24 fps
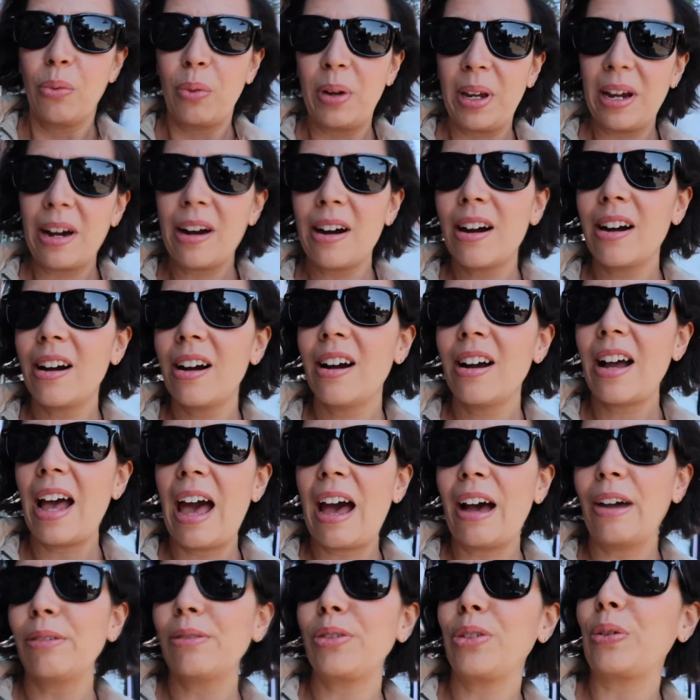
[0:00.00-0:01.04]
We are
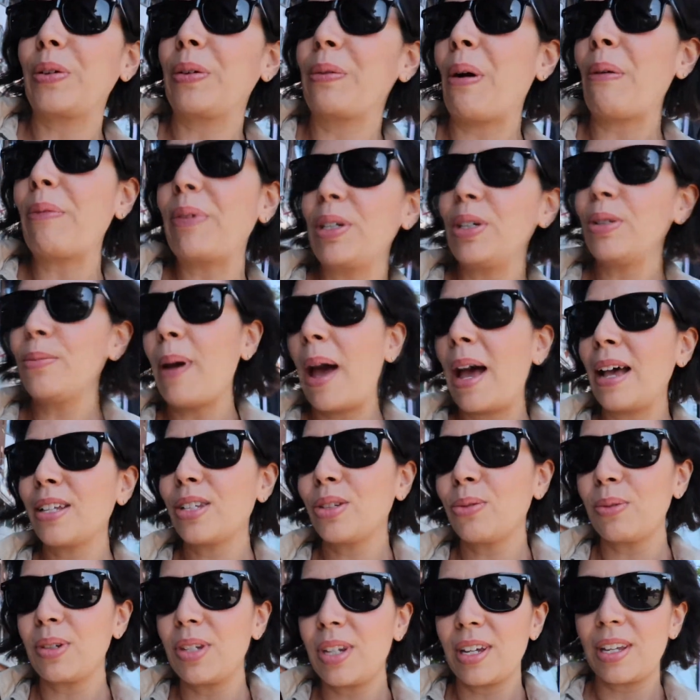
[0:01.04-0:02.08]
out doing what we do
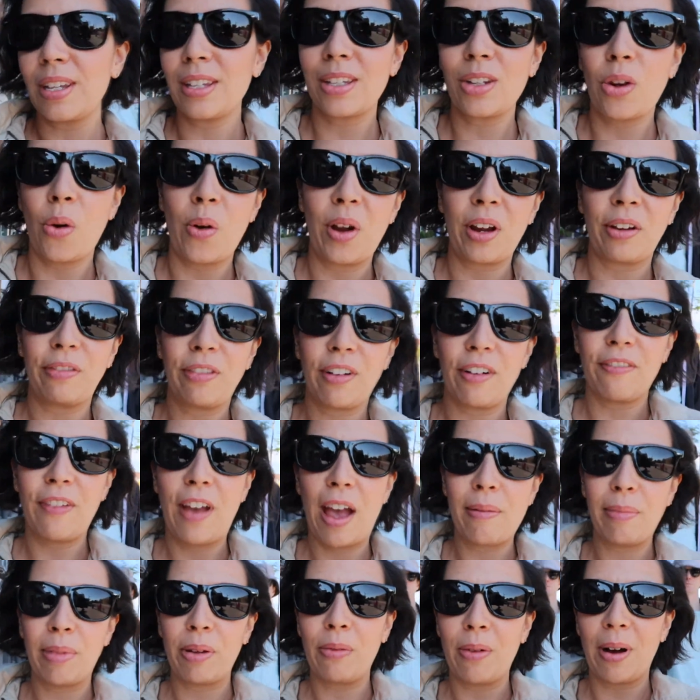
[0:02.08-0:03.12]
best, which is going for a
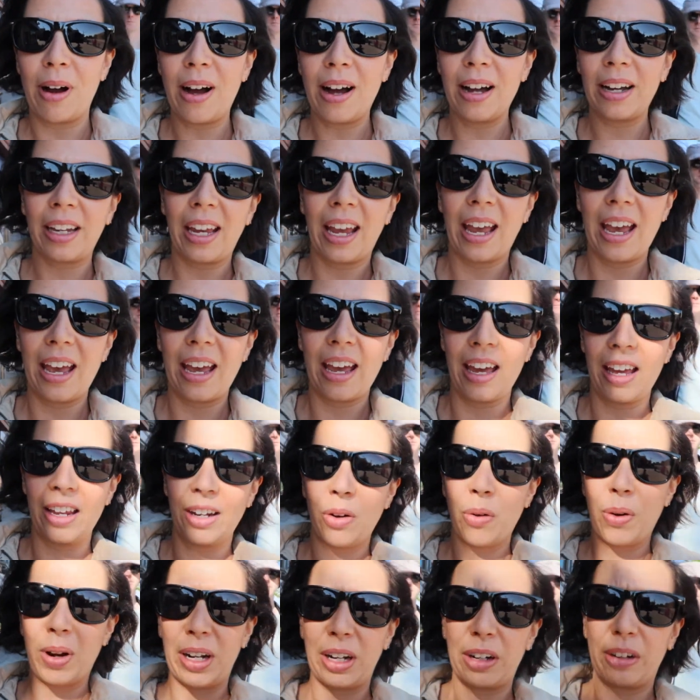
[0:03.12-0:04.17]
family walk
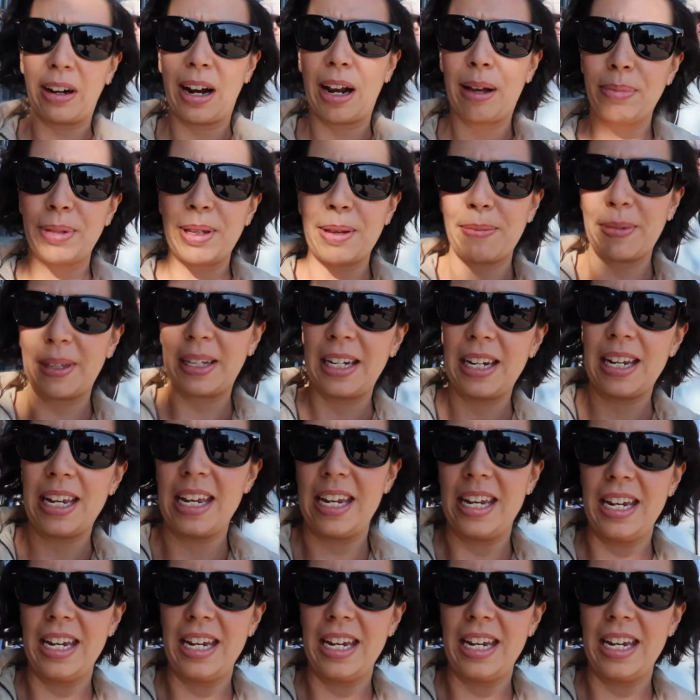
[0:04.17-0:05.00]
and going to grab something to